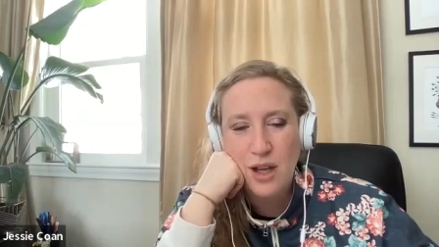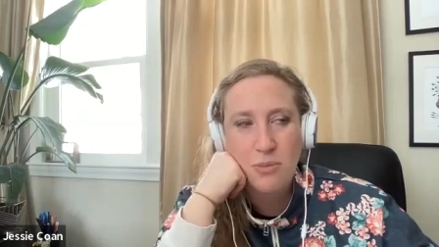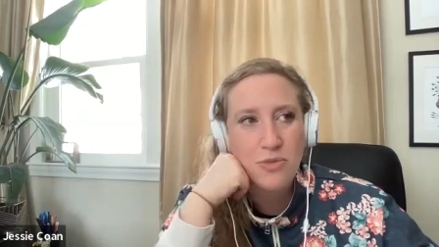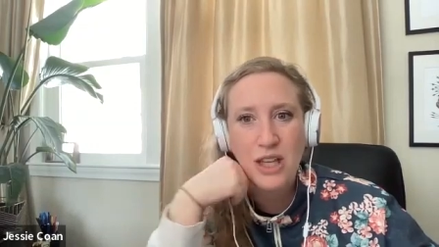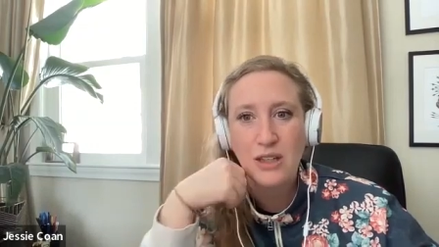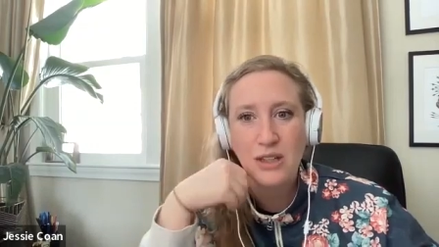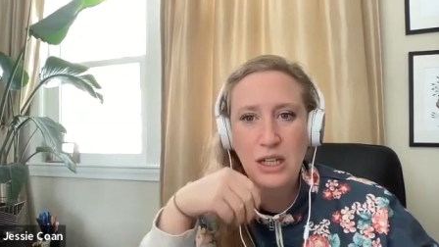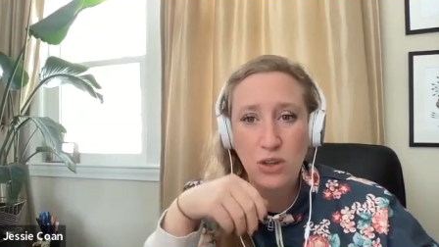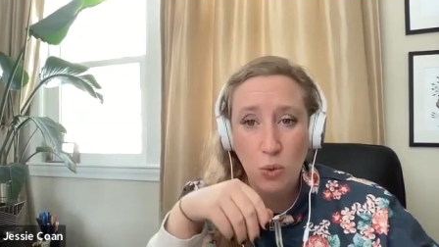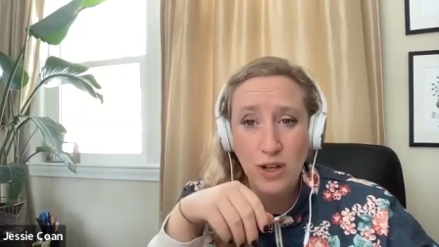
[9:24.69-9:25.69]
I'm like
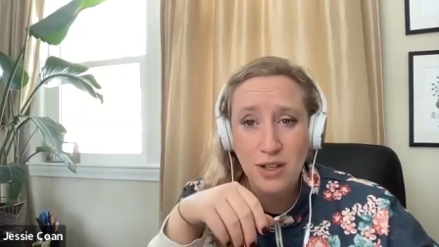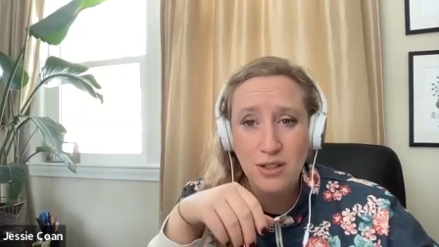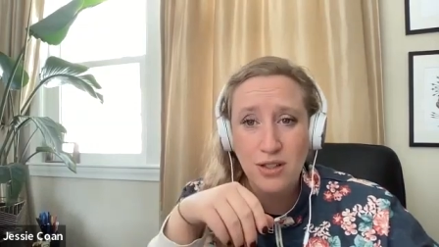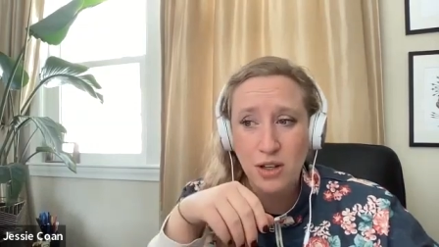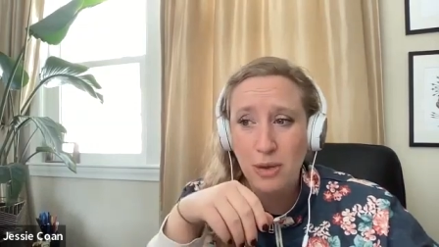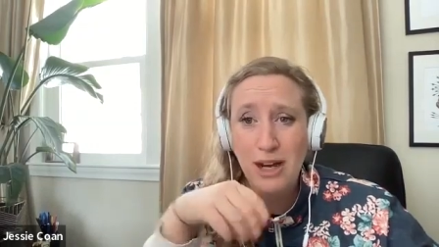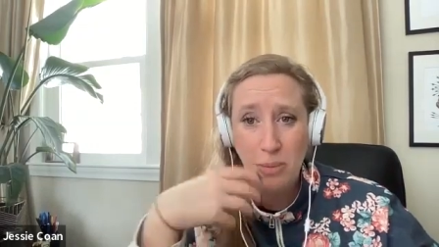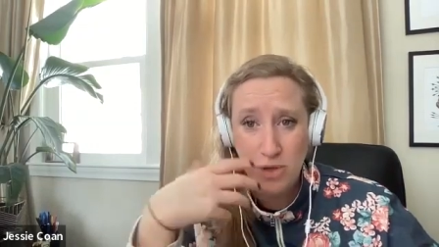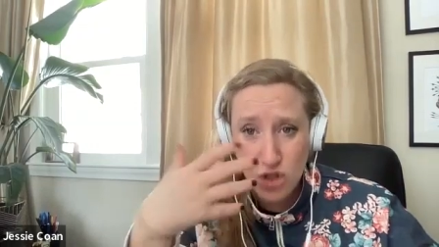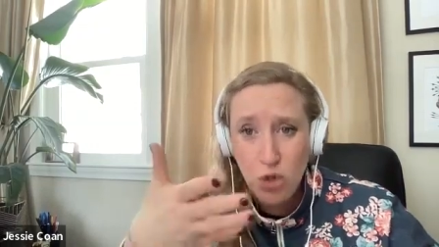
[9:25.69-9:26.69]
leading the witness a little bit.
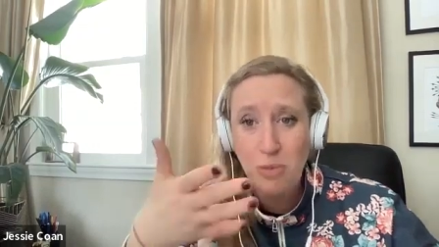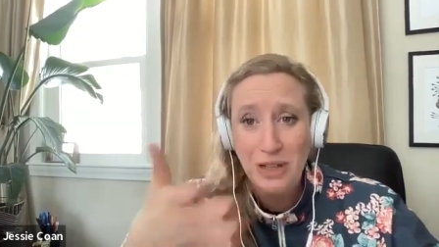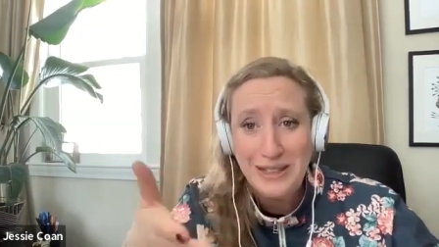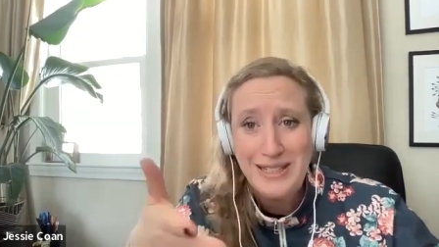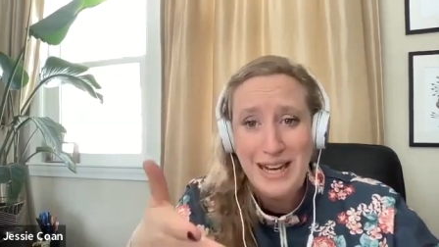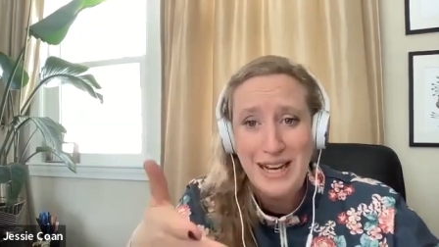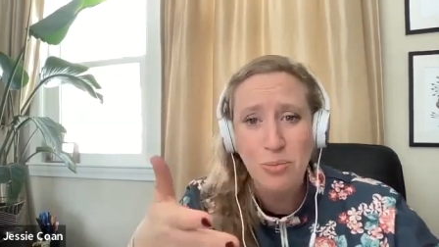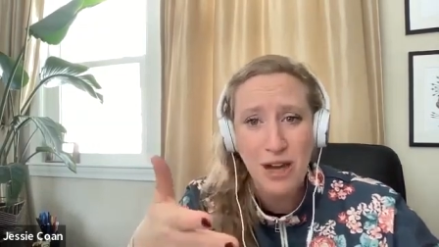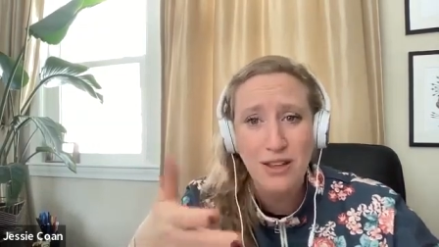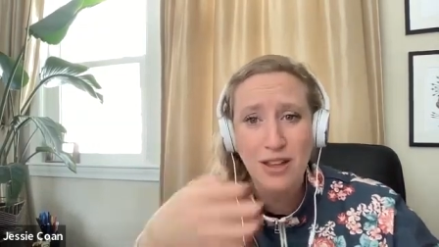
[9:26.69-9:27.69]
I'm assuming it did,
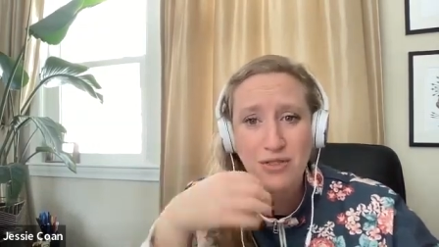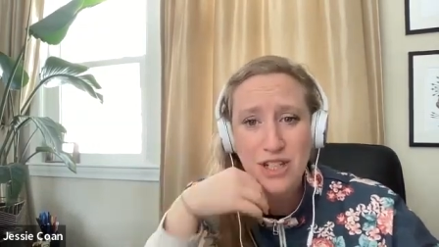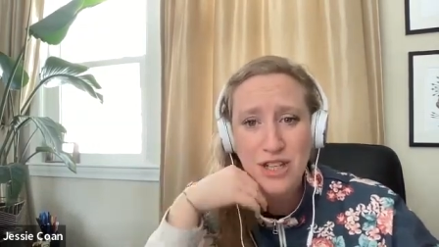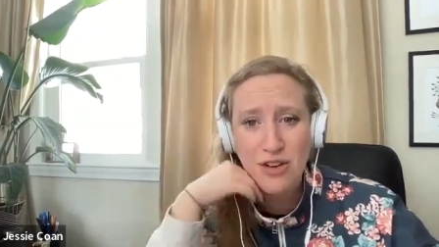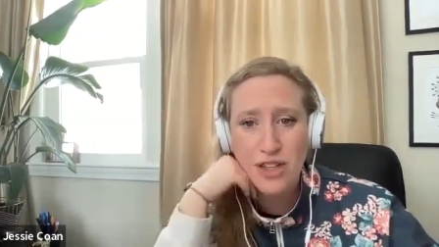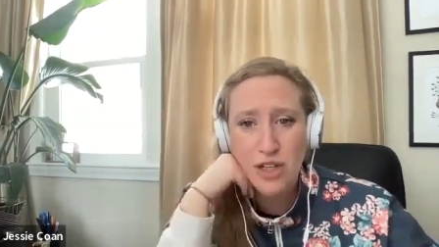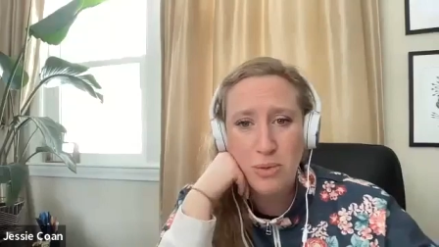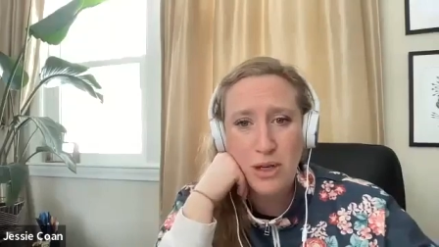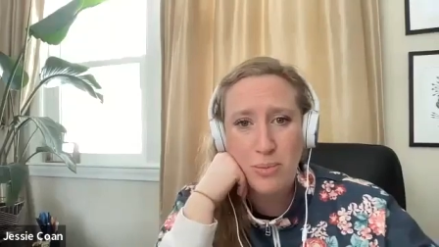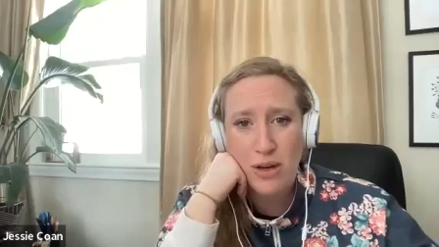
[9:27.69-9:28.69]
but I'd love to hear a little
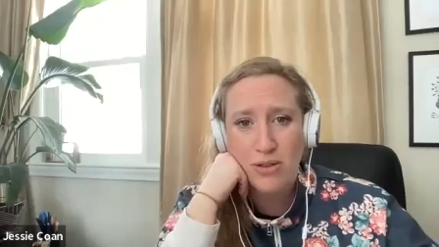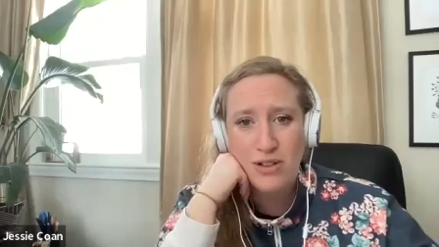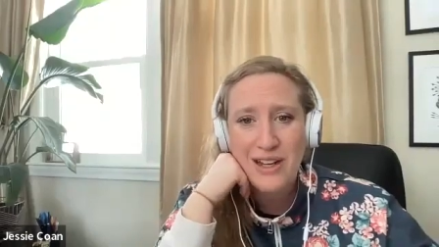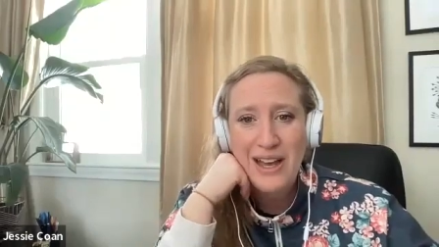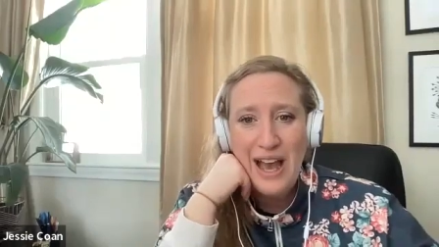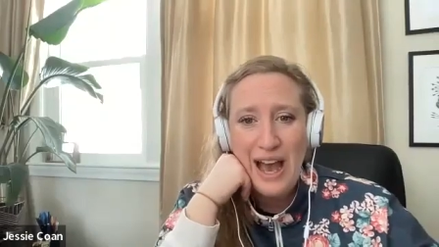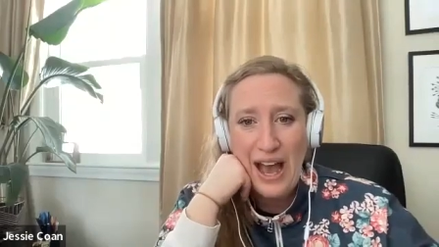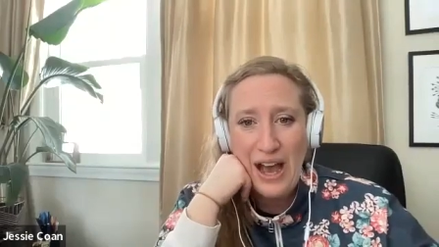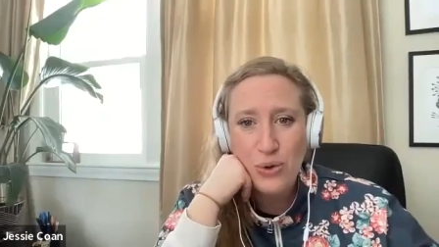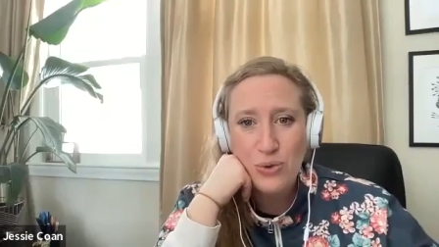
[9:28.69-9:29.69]
bit about
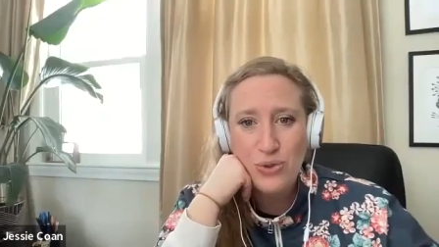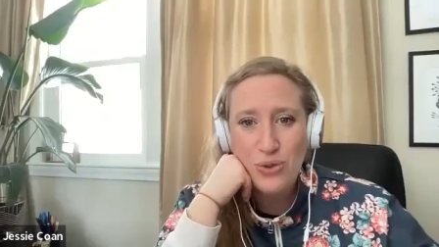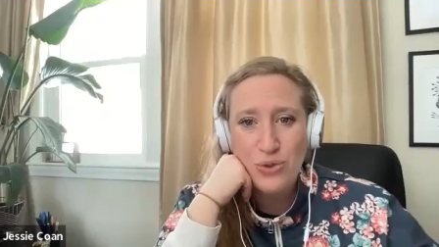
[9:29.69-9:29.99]
how,